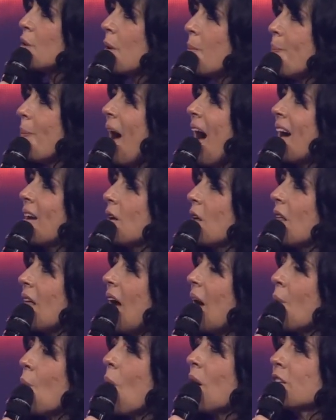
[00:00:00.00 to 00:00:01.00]
to battle,
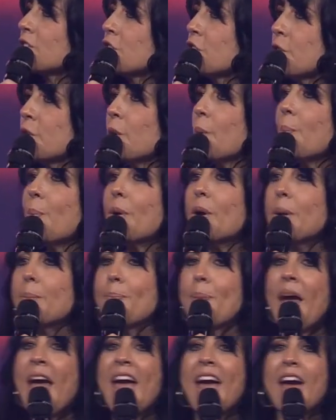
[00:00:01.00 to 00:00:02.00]
I want you to
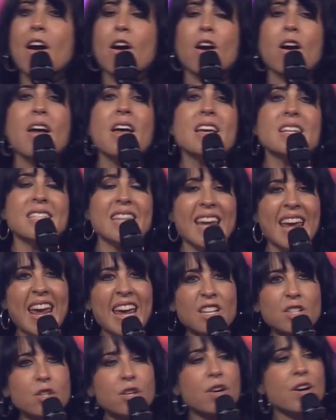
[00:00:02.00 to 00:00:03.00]
prepare to
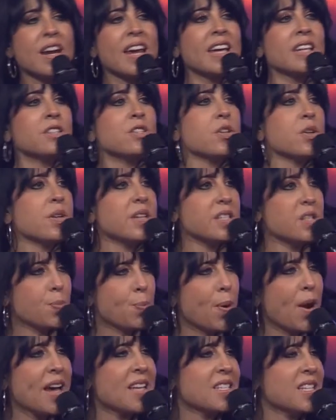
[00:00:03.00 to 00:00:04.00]
enter into his
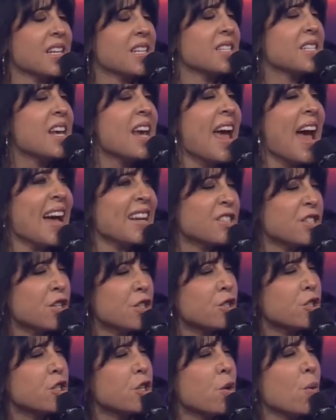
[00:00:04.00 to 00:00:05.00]
presence and to
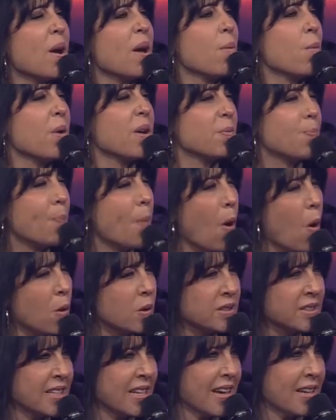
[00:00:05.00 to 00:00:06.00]
do it with
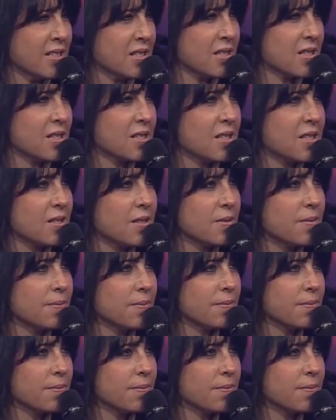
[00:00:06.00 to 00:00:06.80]
boldness.